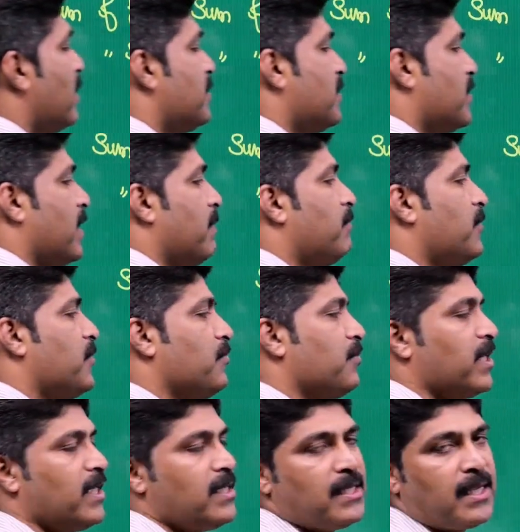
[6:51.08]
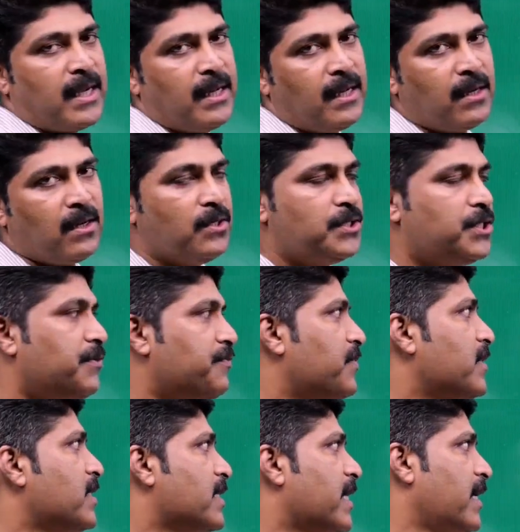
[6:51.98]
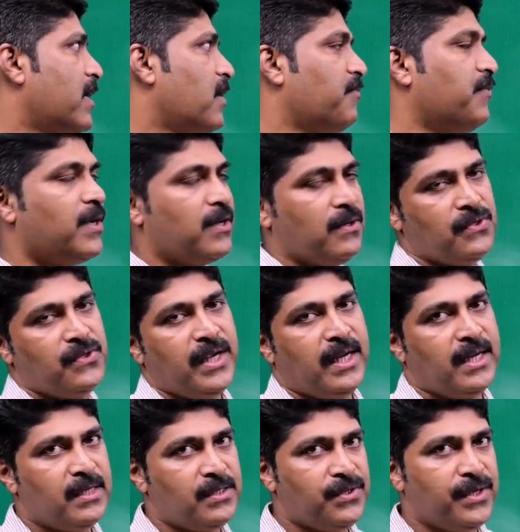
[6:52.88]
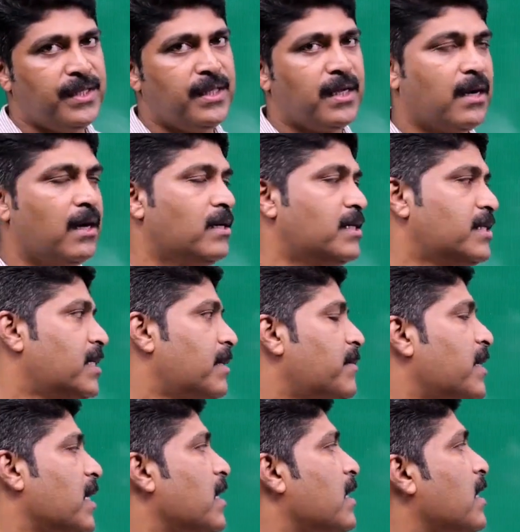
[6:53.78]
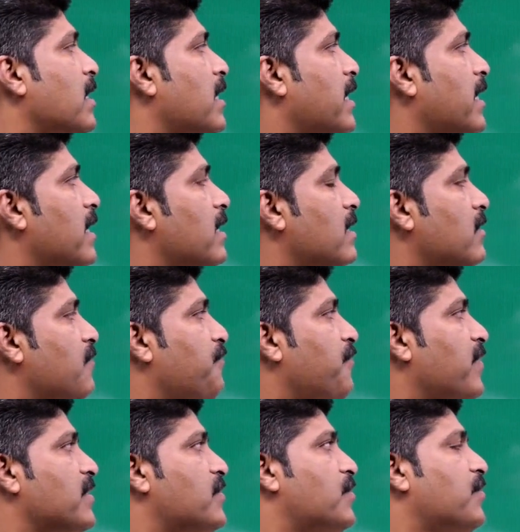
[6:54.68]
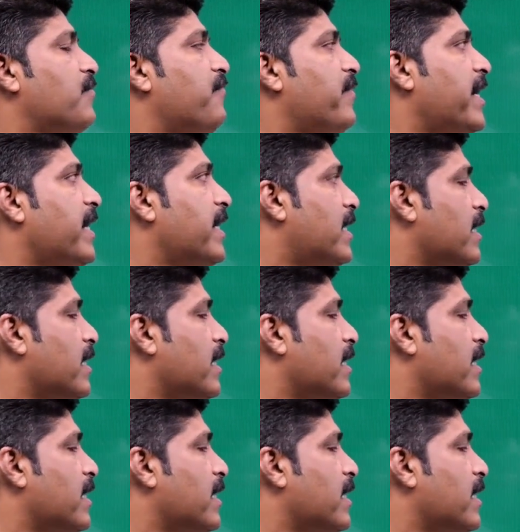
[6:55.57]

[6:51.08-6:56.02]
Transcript: step to reach the conclusion of this kind of a question. Understand the concept. Here the first 5